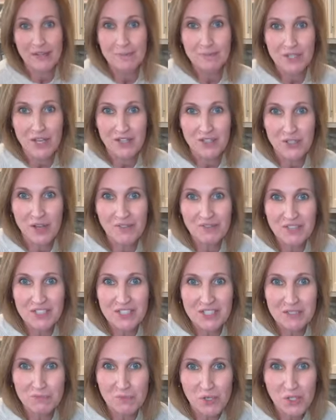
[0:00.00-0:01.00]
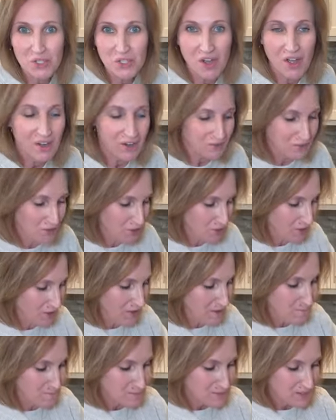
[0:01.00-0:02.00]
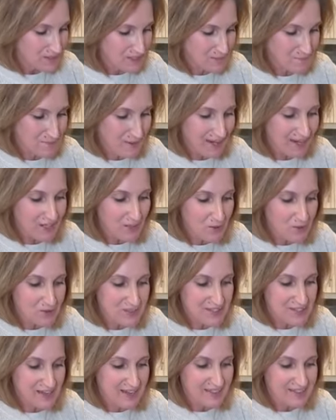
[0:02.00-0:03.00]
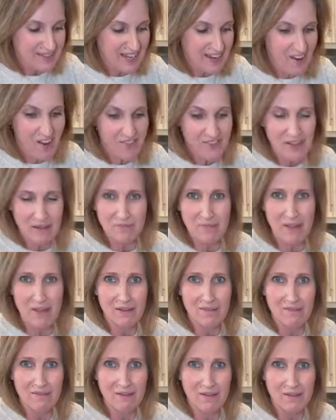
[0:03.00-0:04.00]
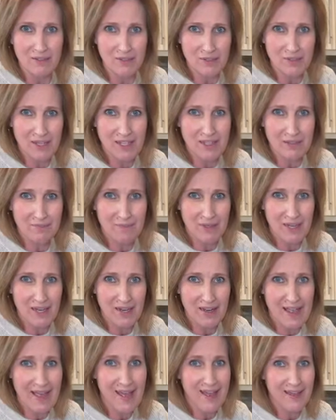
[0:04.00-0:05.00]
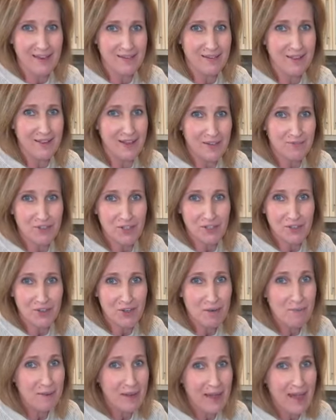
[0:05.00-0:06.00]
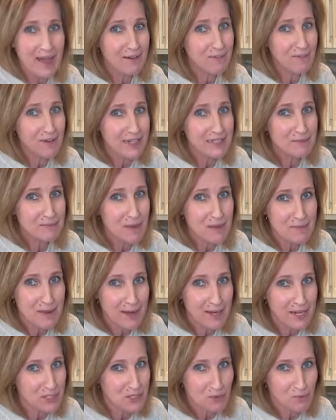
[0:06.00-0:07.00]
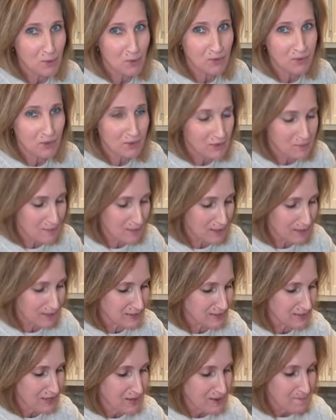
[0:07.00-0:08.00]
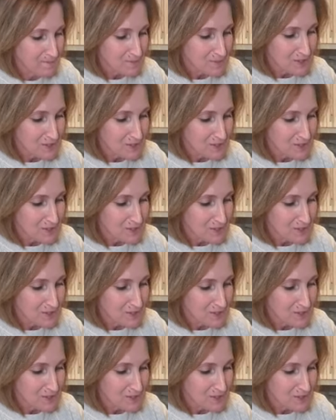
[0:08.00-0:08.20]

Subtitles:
cream sauce? Do you have to smush all of your tomatoes and like take off? I'm like, are you kidding me? I love to cook, but I don't like to be in my kitchen more than 30 minutes.